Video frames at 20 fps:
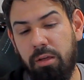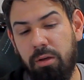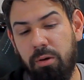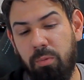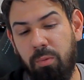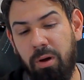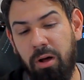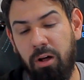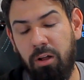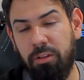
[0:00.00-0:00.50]

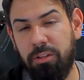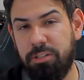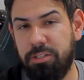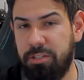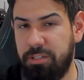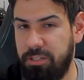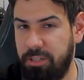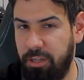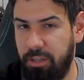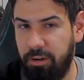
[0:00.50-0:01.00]
Well, the
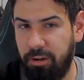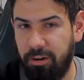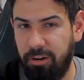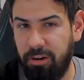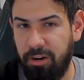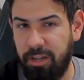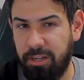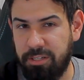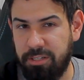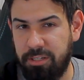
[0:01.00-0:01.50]

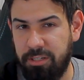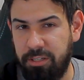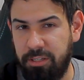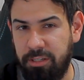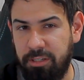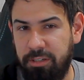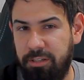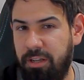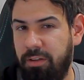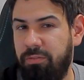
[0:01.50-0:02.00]
6800
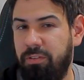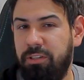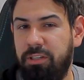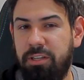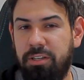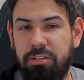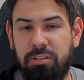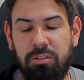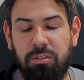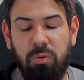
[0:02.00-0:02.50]
XT
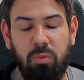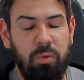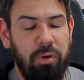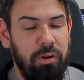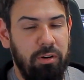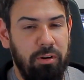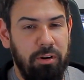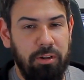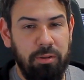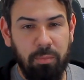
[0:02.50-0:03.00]
definitely isn't the
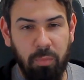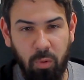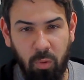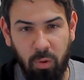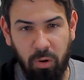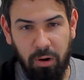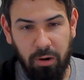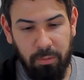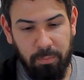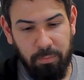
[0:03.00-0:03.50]
winner
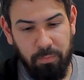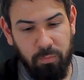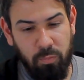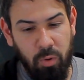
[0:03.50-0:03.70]
anymore,